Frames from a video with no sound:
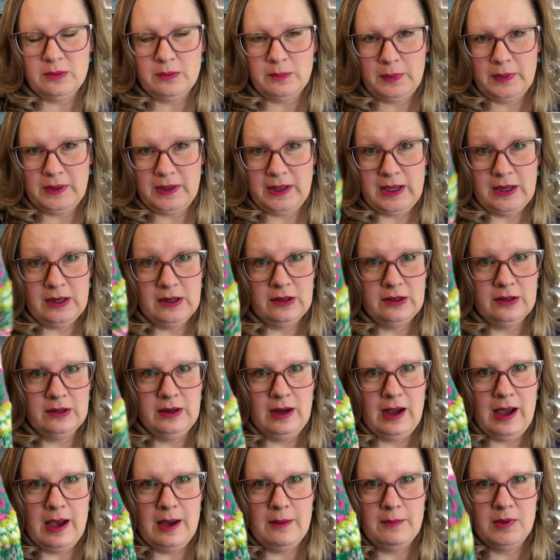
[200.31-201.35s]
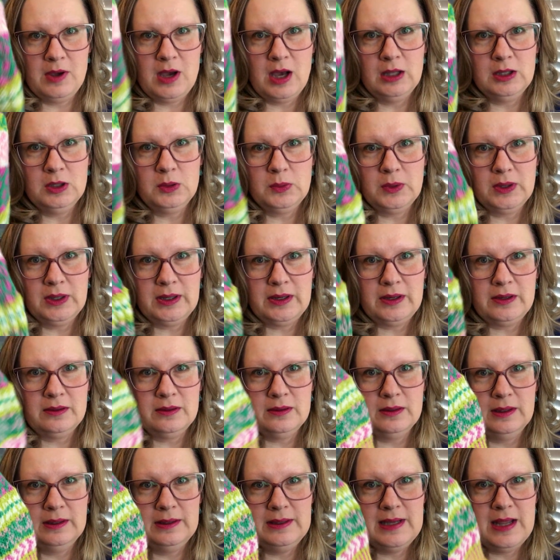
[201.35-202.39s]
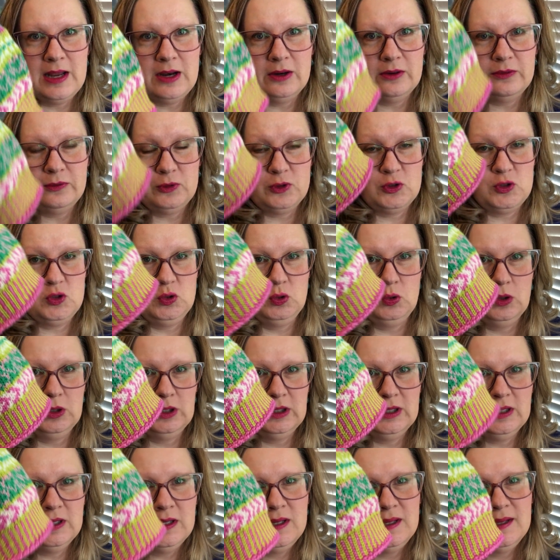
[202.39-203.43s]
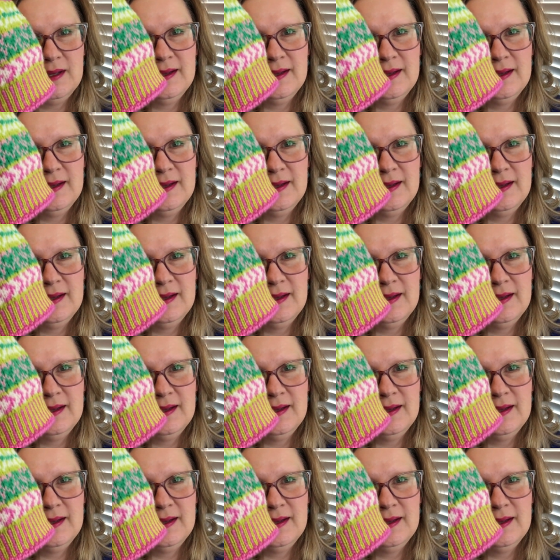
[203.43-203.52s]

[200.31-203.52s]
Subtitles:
beginner colorwork knitter for sure.